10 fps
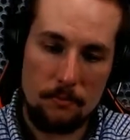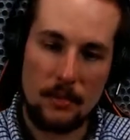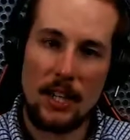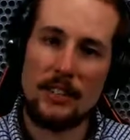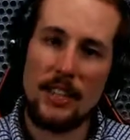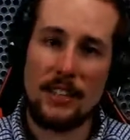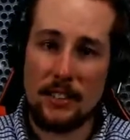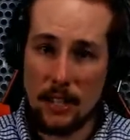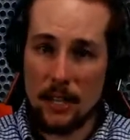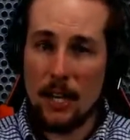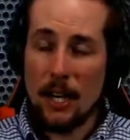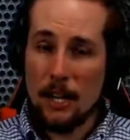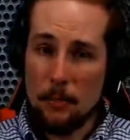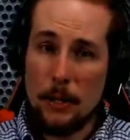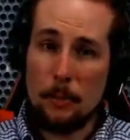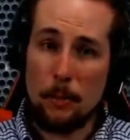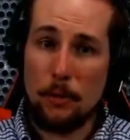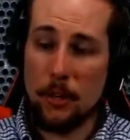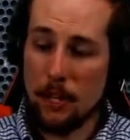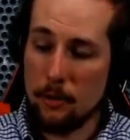It says that the people
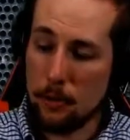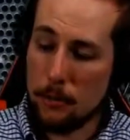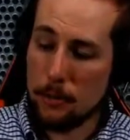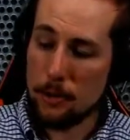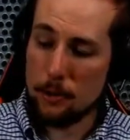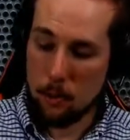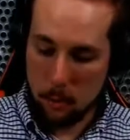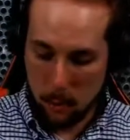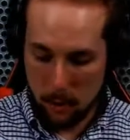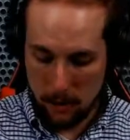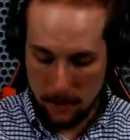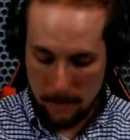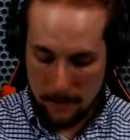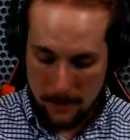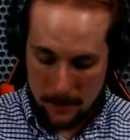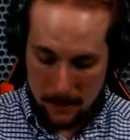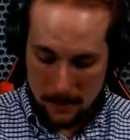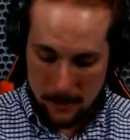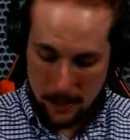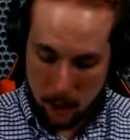that reap this reward,
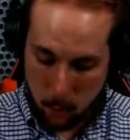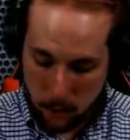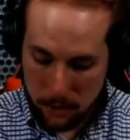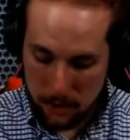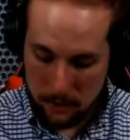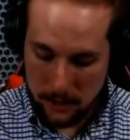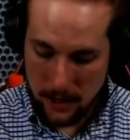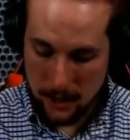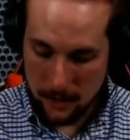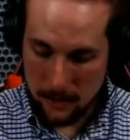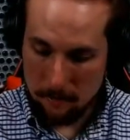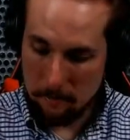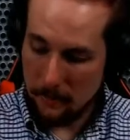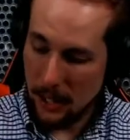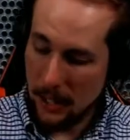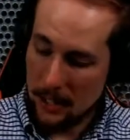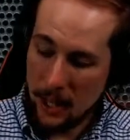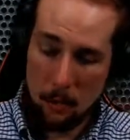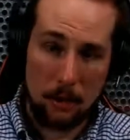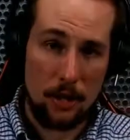they are worthy of death, and
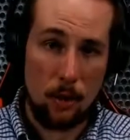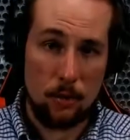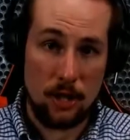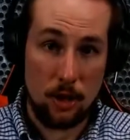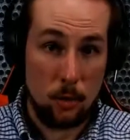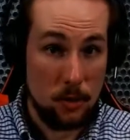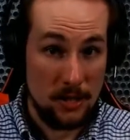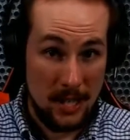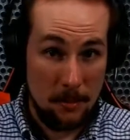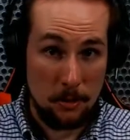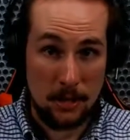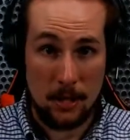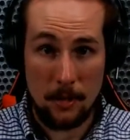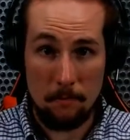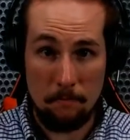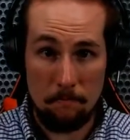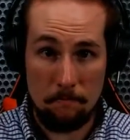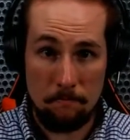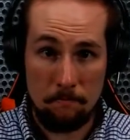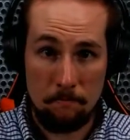not only those that do the same sin,
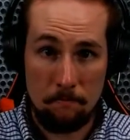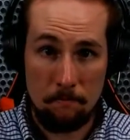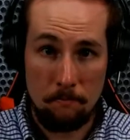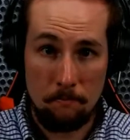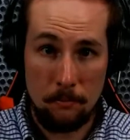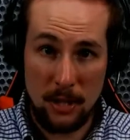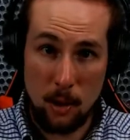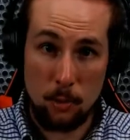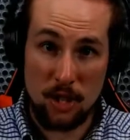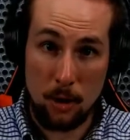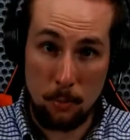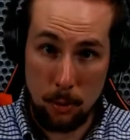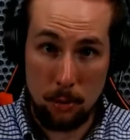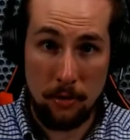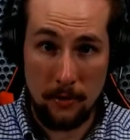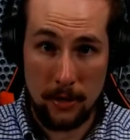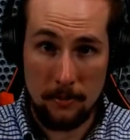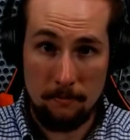but those that approve of it.